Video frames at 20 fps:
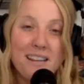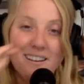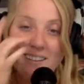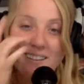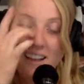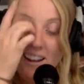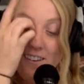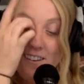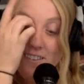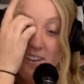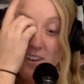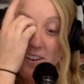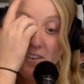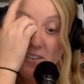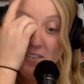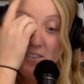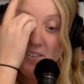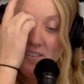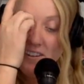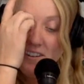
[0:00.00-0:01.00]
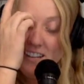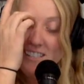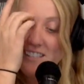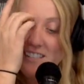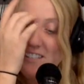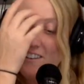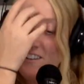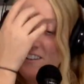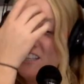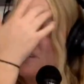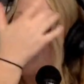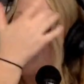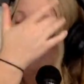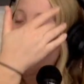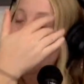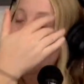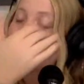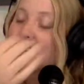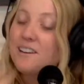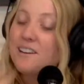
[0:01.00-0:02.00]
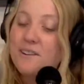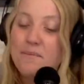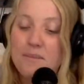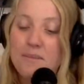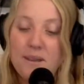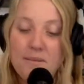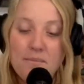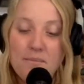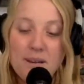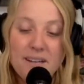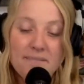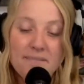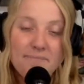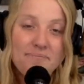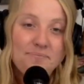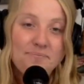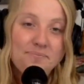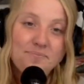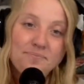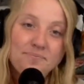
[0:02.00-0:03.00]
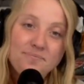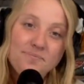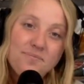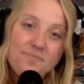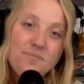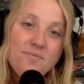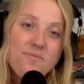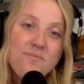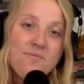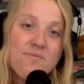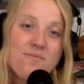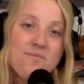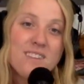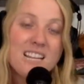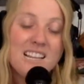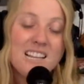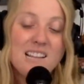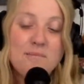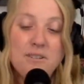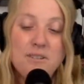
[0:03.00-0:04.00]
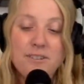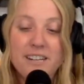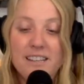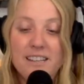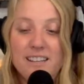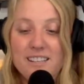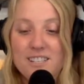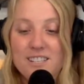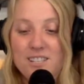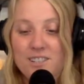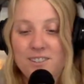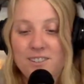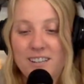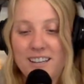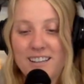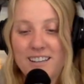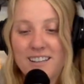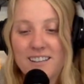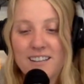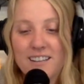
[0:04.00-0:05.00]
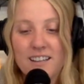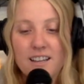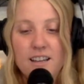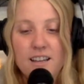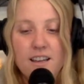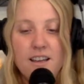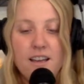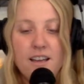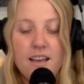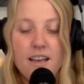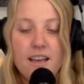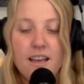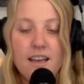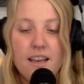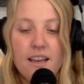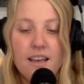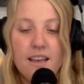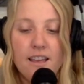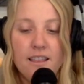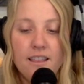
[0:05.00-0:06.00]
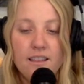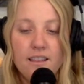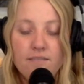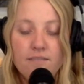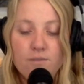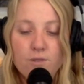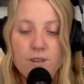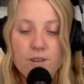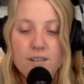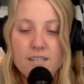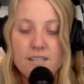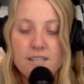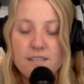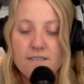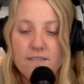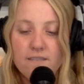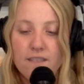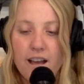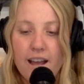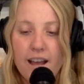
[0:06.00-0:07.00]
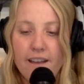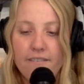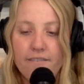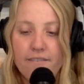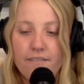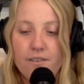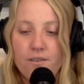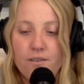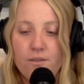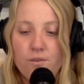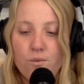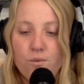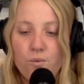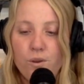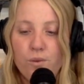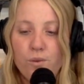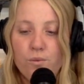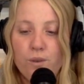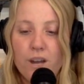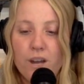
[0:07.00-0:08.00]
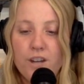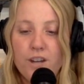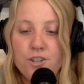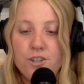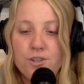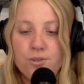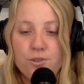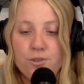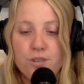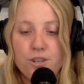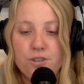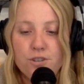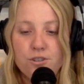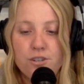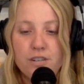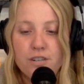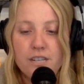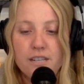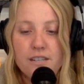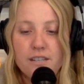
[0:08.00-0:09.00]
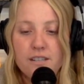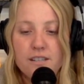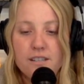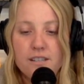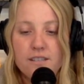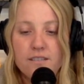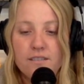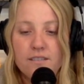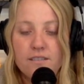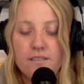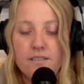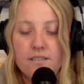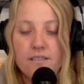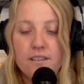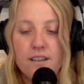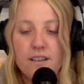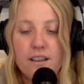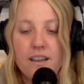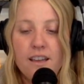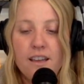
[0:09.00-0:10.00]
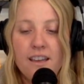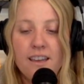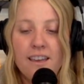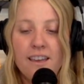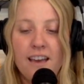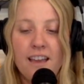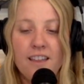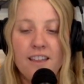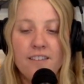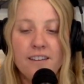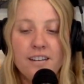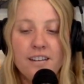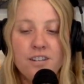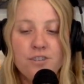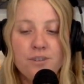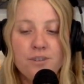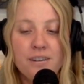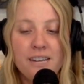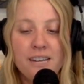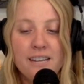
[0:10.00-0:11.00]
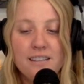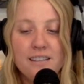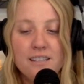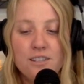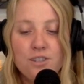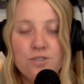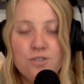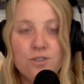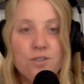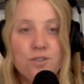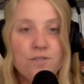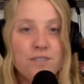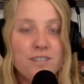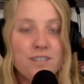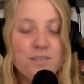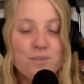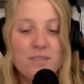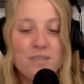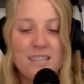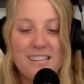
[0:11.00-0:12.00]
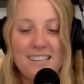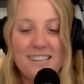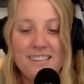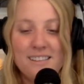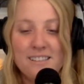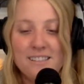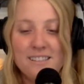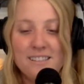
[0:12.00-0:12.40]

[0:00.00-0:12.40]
I don't know necessarily what that's going to be, but let me read this to you. In the forest of life, we rush through the trees, gathering trinkets and trophies with ease.